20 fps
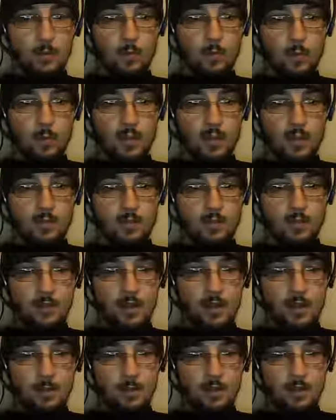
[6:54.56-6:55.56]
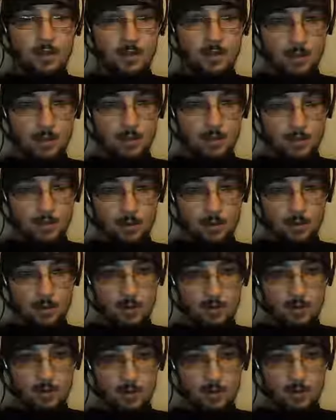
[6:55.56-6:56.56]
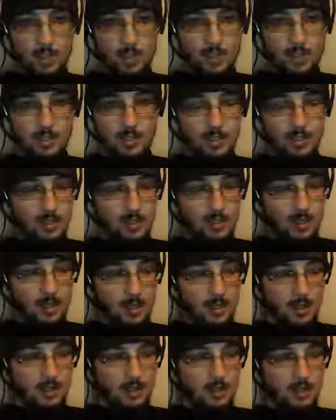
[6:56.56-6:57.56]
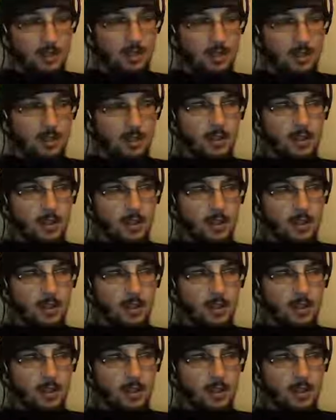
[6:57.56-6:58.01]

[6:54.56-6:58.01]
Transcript: what is funny about this historical Jesus thing is